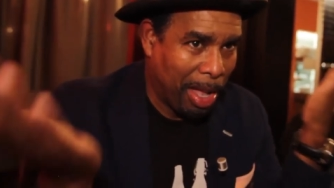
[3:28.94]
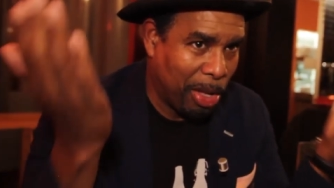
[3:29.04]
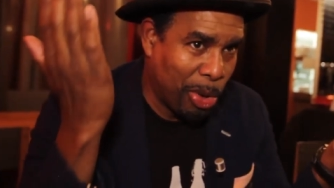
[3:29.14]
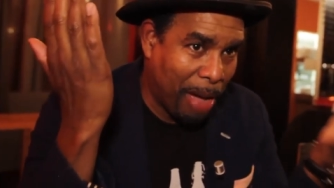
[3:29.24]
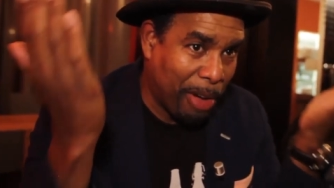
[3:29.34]

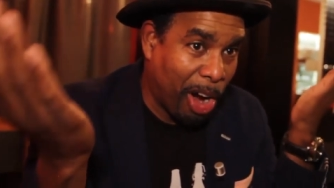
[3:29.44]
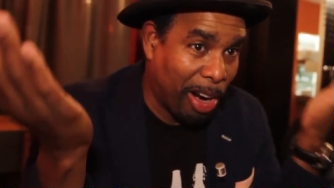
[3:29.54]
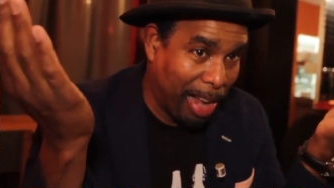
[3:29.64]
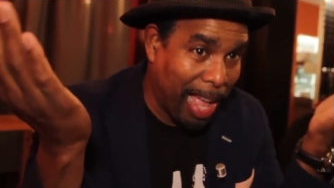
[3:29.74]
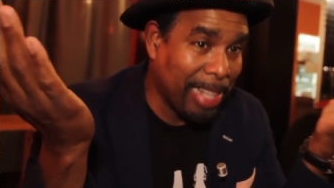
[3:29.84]
You have
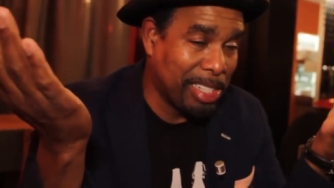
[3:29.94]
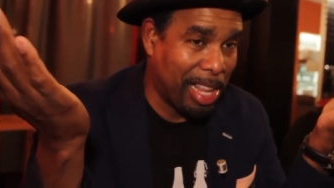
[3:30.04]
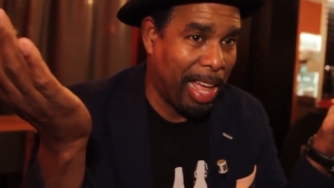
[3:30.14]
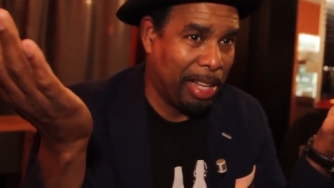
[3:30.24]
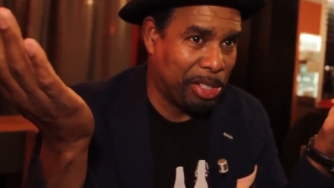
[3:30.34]
art and
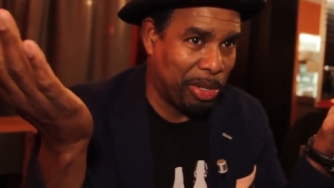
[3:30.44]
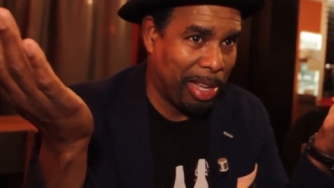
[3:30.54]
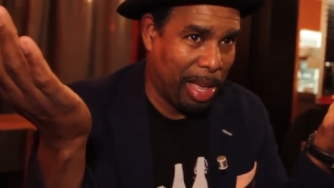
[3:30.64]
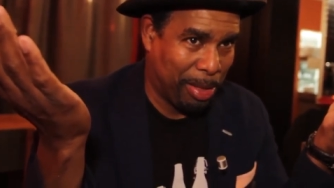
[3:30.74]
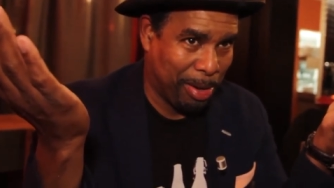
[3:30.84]
science
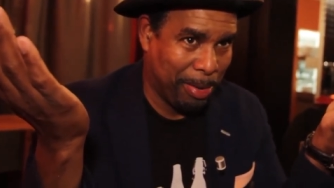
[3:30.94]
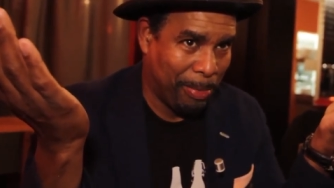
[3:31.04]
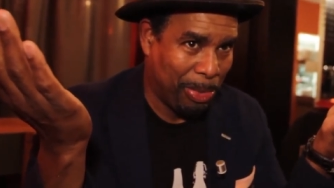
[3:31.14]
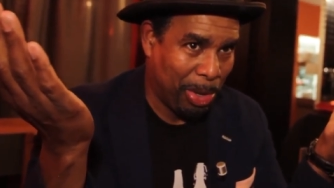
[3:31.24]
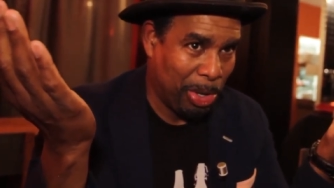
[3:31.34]
together.
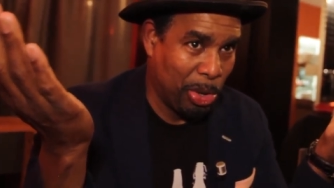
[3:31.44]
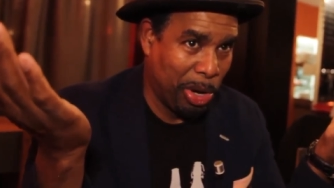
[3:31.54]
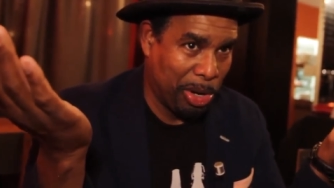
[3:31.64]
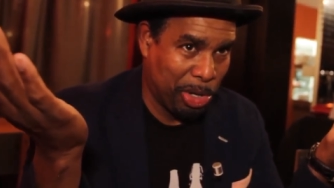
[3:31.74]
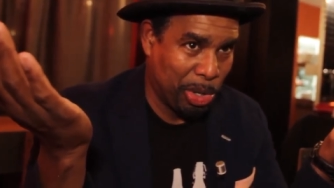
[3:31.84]
You
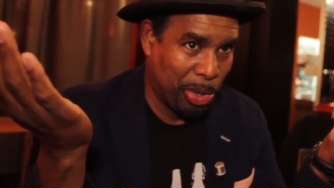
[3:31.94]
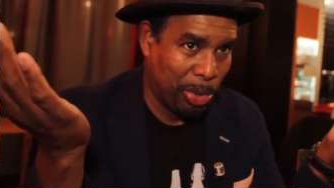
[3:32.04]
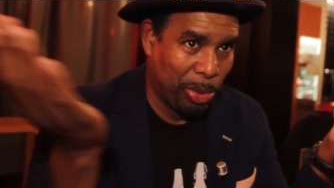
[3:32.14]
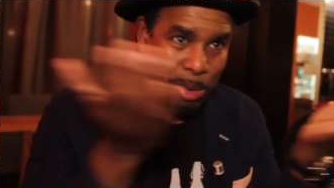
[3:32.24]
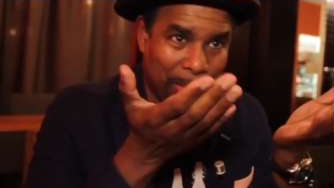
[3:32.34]
can
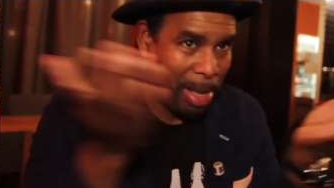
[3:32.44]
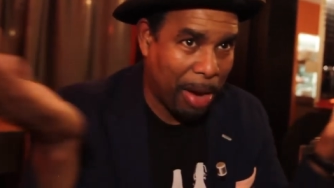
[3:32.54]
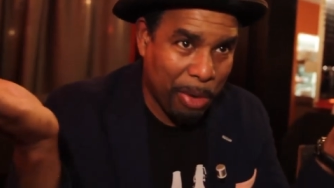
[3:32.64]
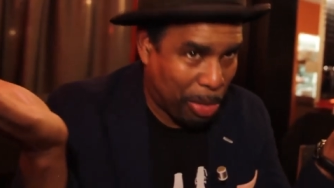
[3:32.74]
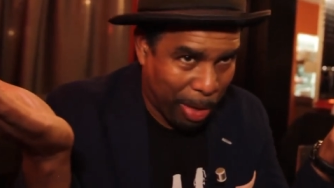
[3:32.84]
do
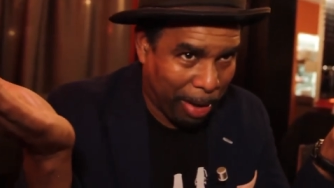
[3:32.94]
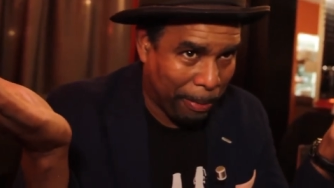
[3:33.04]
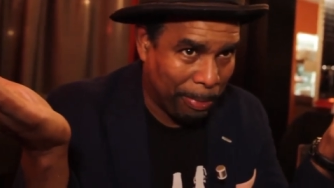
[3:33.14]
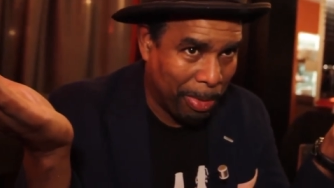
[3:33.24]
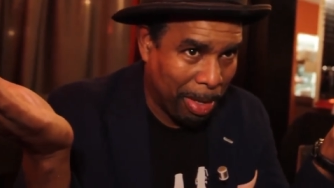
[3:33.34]
everything.
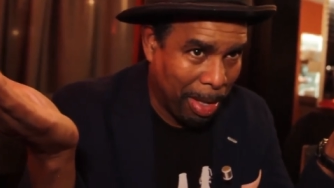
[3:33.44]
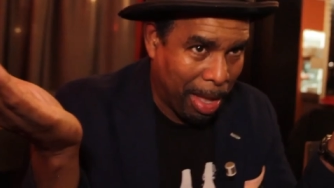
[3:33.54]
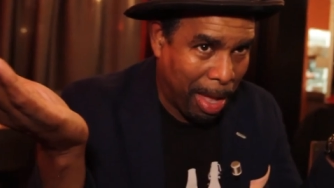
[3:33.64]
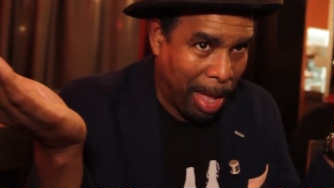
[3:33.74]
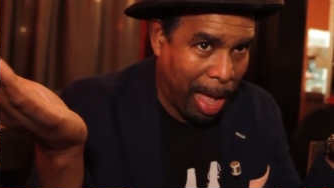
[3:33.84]

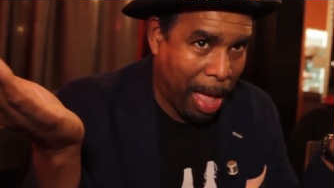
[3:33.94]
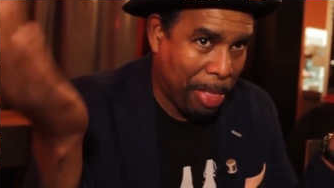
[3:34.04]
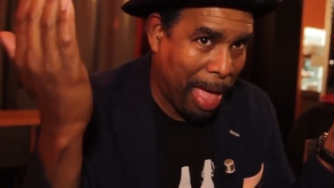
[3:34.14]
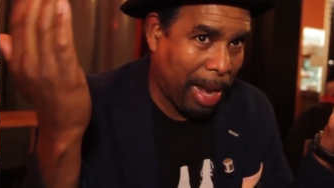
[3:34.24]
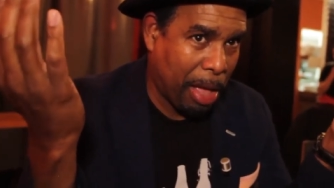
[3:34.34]
And
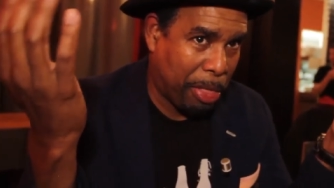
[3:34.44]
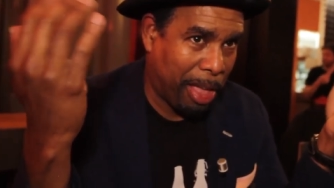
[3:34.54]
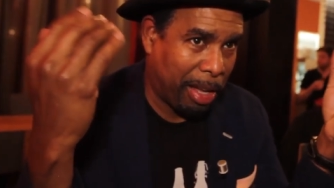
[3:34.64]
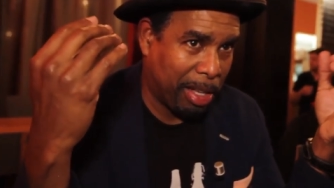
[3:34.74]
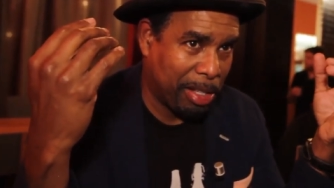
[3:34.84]
that I
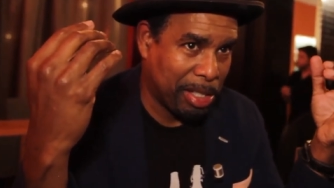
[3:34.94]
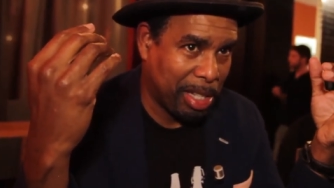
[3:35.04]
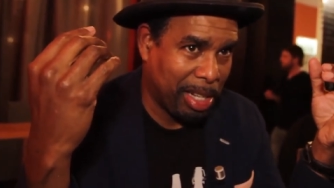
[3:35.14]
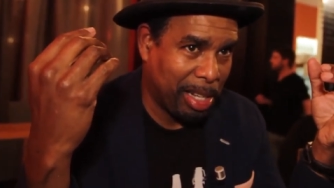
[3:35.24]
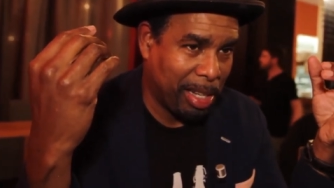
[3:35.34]
think is,
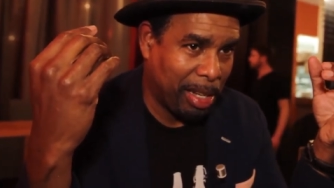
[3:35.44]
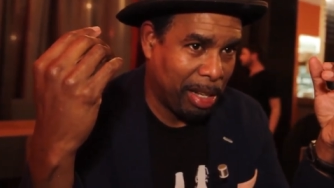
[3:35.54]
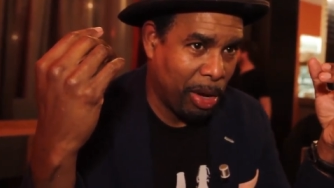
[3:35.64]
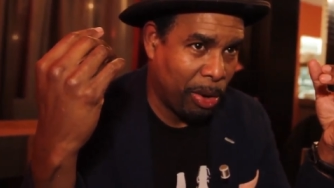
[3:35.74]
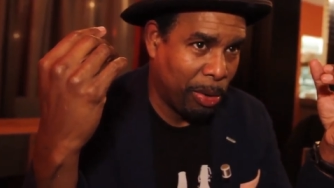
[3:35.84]
uh, you
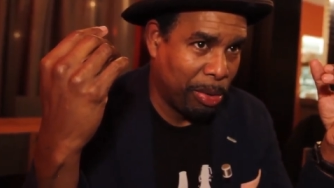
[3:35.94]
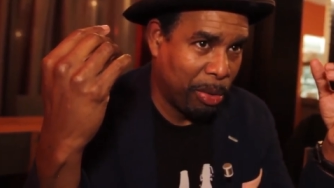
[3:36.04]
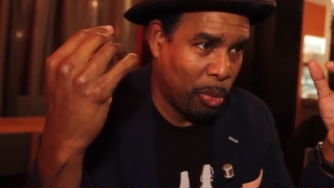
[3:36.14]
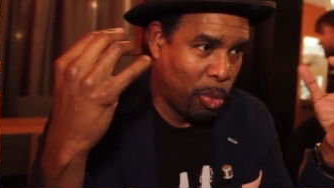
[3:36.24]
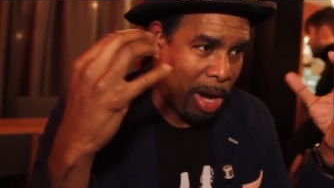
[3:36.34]
know, the,
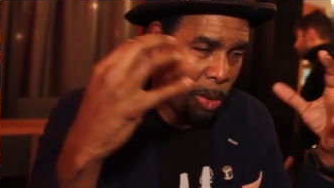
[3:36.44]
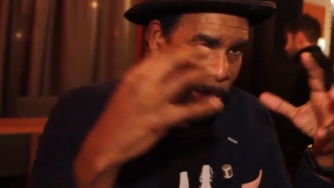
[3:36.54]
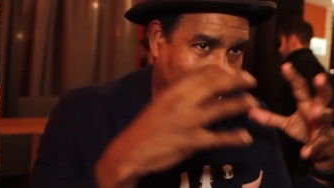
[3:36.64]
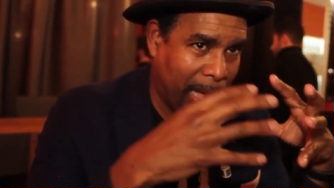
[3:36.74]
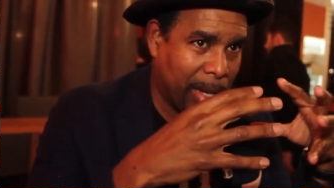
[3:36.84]
where
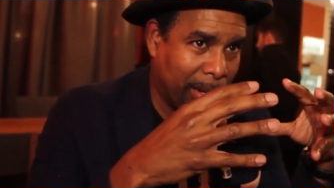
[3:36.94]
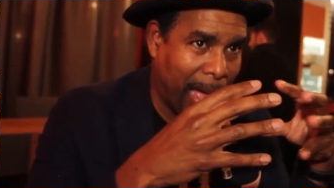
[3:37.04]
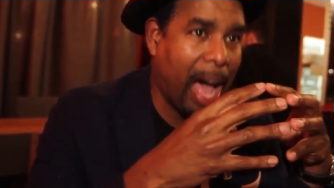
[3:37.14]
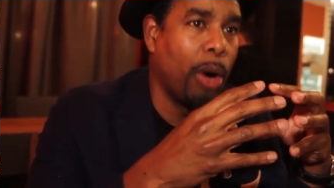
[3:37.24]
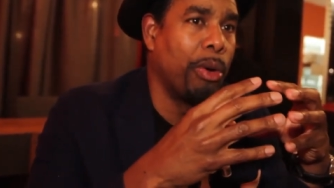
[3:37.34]
we get
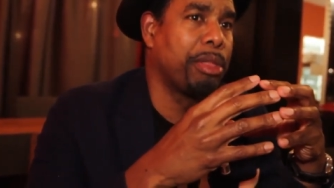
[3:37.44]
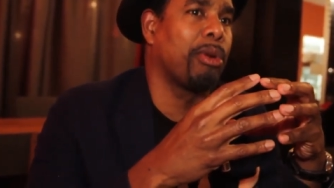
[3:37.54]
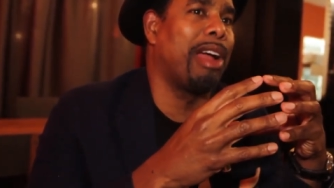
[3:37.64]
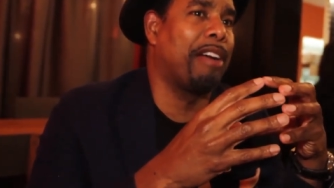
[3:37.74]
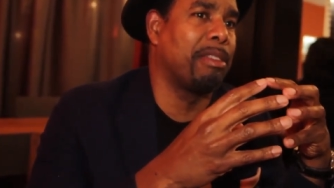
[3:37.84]
now with
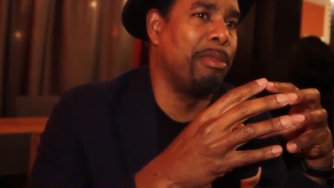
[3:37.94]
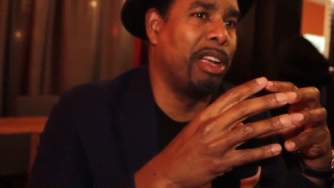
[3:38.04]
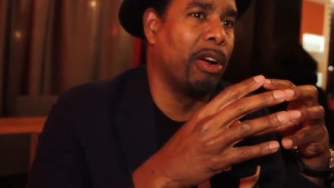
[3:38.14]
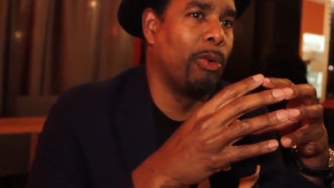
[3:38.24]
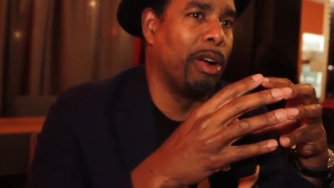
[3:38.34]
craft
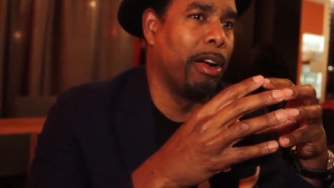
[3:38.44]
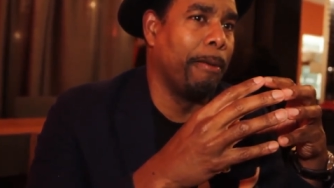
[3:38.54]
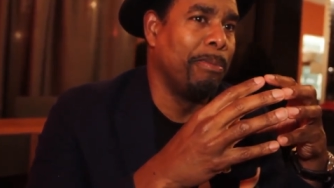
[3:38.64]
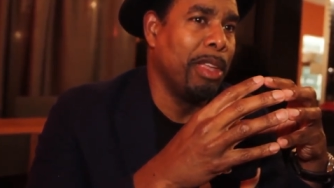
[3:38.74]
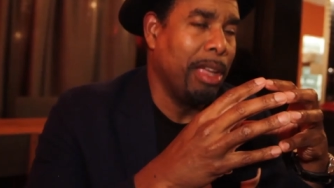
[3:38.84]
beer, where
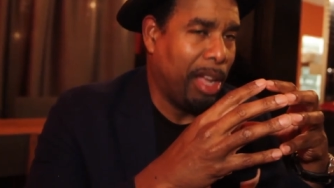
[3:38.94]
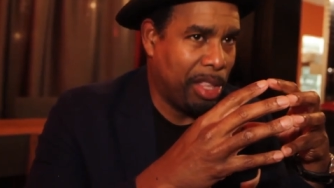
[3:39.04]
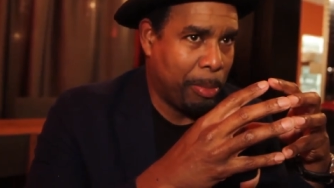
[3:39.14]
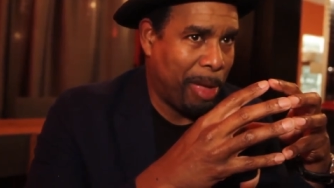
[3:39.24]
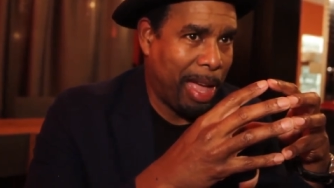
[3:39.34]

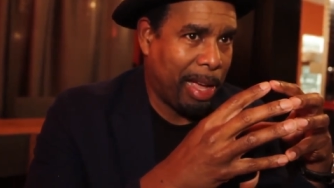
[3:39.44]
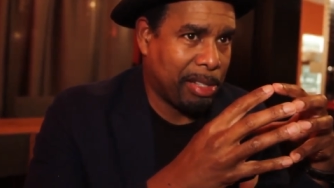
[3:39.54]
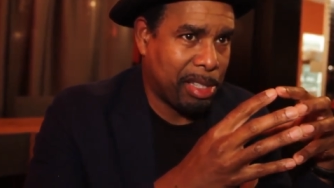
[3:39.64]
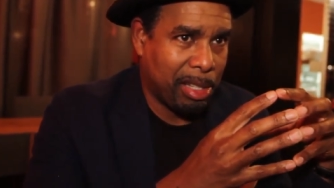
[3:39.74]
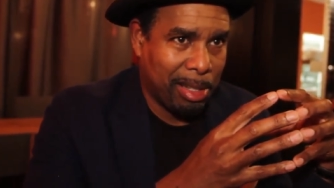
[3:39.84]
in the
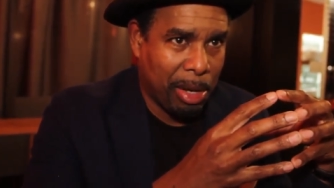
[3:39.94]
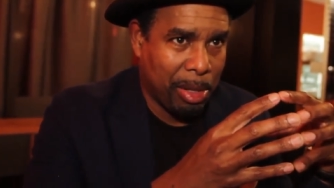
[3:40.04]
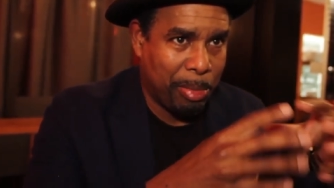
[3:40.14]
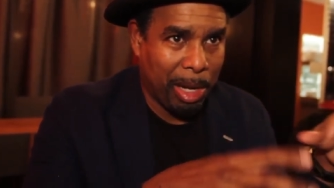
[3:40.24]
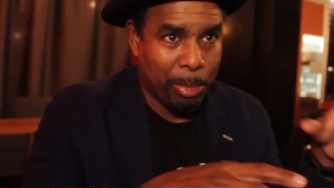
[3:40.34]
past, you know,
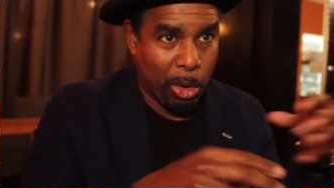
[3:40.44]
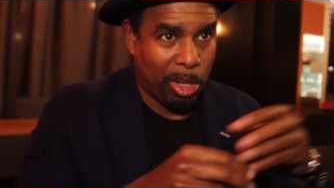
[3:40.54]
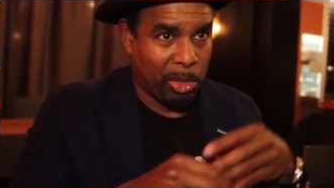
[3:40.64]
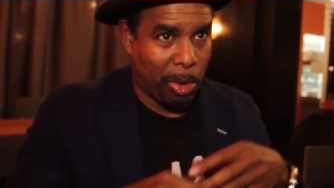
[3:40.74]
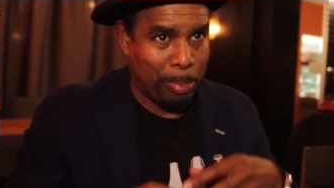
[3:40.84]
the big
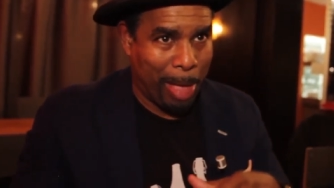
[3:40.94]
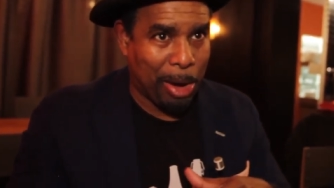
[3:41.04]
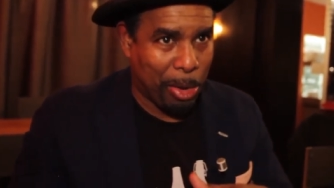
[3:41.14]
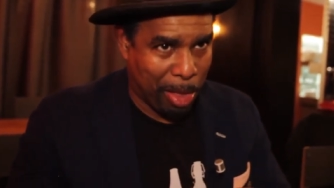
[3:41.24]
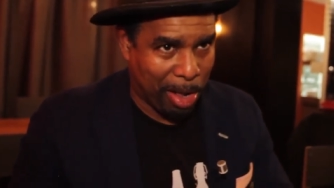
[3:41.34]
brewers were
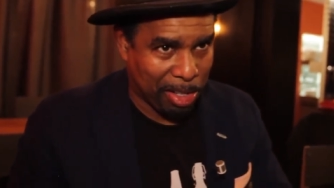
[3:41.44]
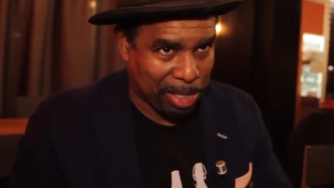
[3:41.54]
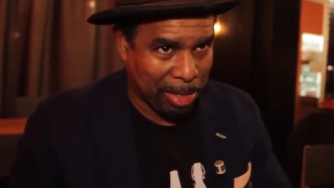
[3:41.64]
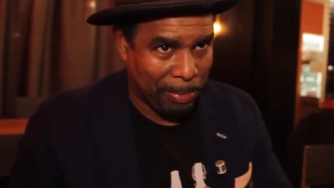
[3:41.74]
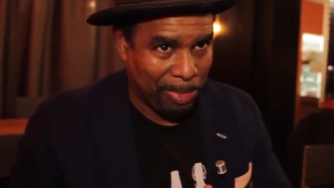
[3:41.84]
better than
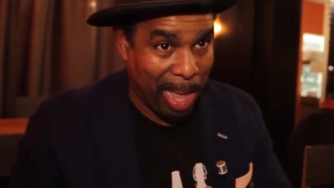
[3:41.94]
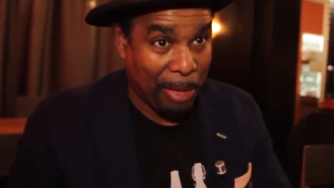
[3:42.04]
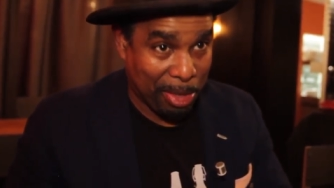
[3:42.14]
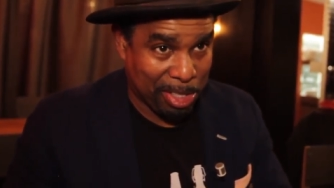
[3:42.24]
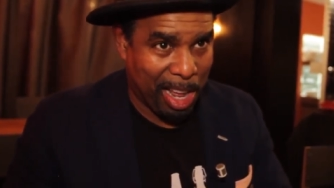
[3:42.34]
us
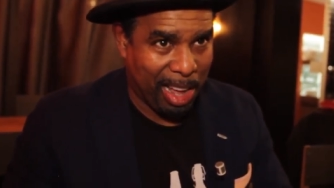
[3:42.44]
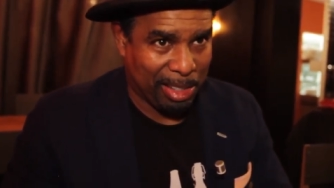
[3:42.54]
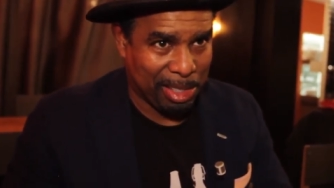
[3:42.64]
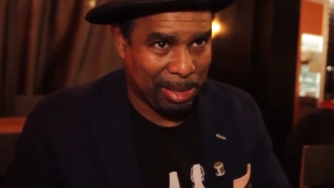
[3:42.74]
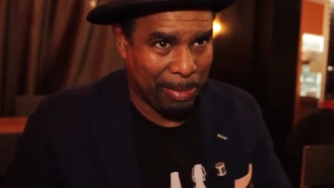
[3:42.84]
at the
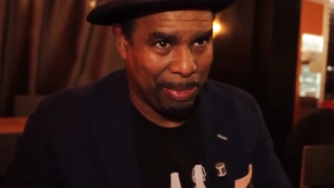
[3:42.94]
science